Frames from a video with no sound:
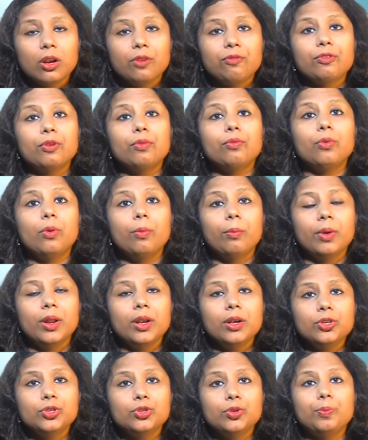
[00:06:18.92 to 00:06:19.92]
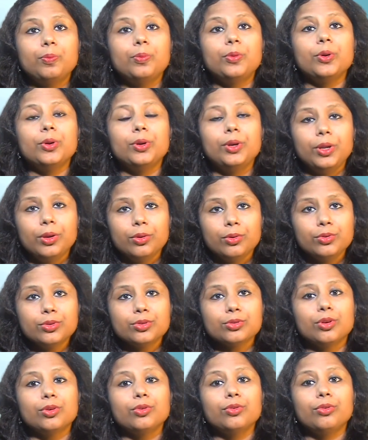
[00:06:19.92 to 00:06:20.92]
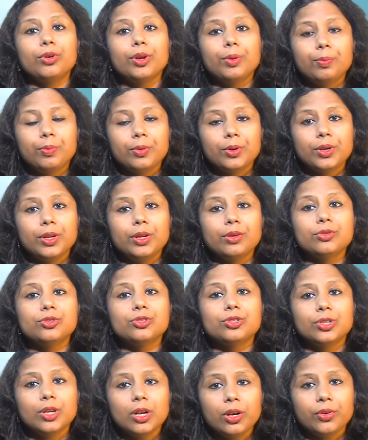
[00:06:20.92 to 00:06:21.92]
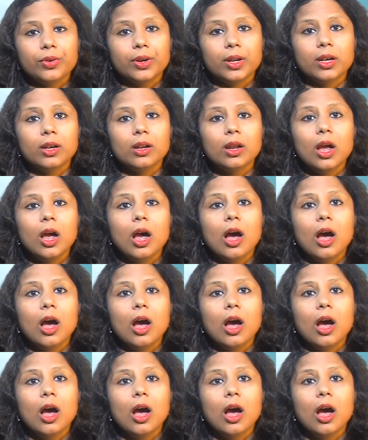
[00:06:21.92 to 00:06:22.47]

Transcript: of a woman to produce or to reproduce children,